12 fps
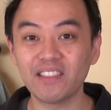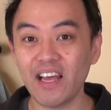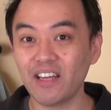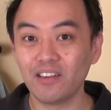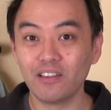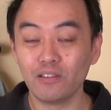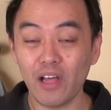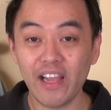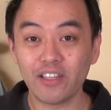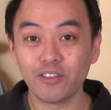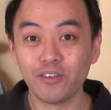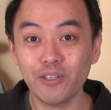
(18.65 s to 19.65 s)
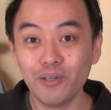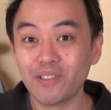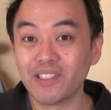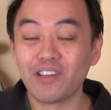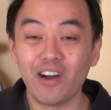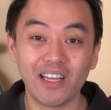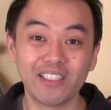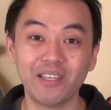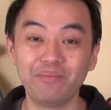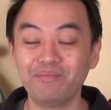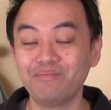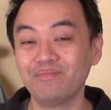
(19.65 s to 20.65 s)
that like their news and
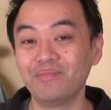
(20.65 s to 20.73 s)
gossip